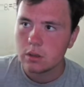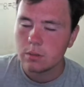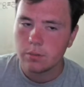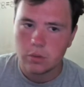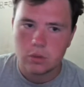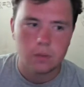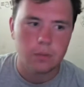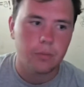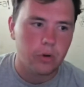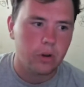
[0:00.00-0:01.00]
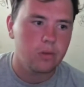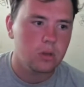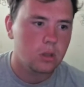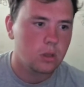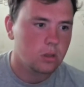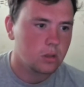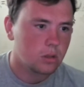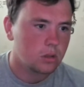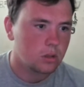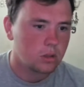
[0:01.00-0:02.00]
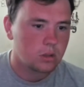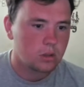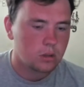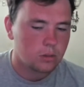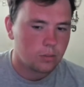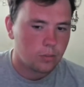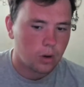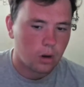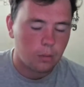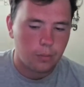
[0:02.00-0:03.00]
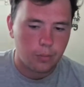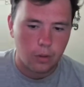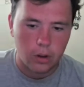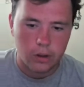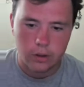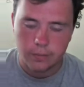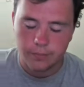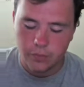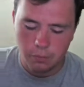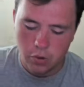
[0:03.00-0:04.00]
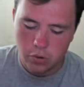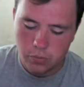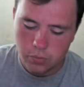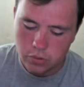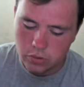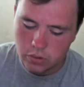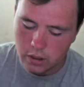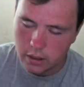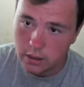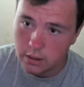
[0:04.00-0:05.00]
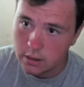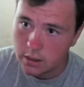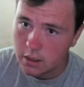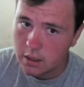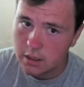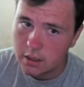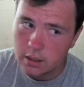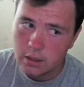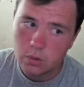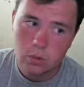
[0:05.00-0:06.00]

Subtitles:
some of the previous things that she's put up, like the bloopers and the little